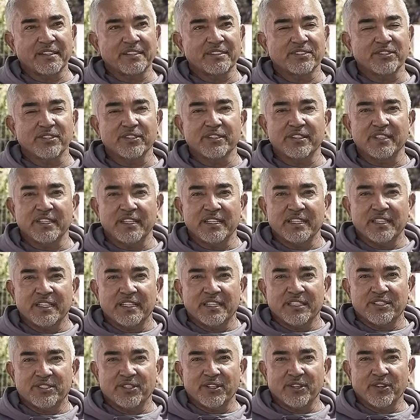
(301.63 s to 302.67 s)
So
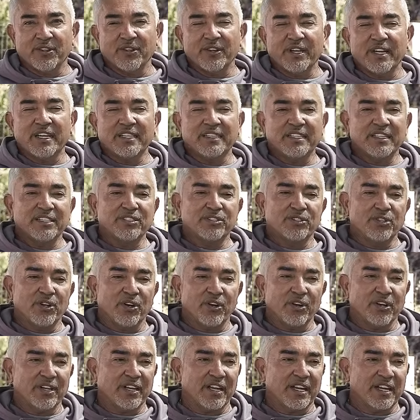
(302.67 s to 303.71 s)
So this
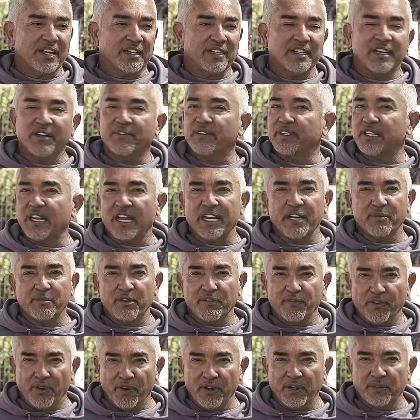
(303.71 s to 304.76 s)
dog never done it
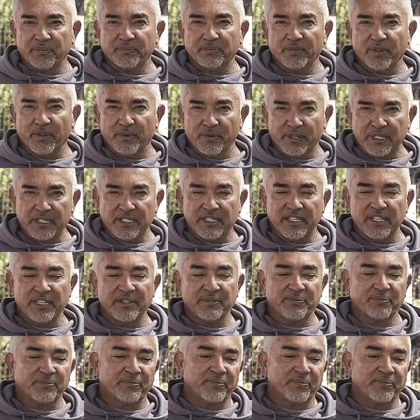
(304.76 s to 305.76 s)
before, obviously,